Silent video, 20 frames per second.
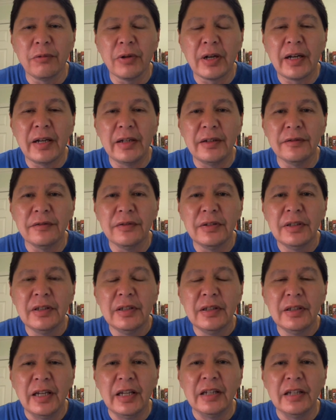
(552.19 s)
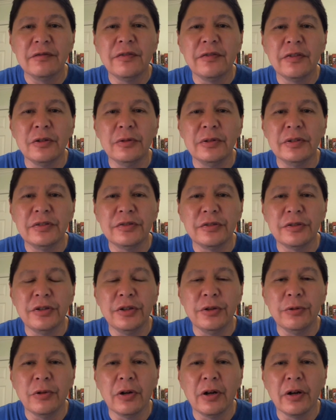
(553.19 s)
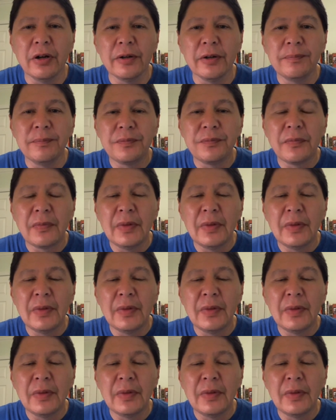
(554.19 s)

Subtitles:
what kind of influencer you are.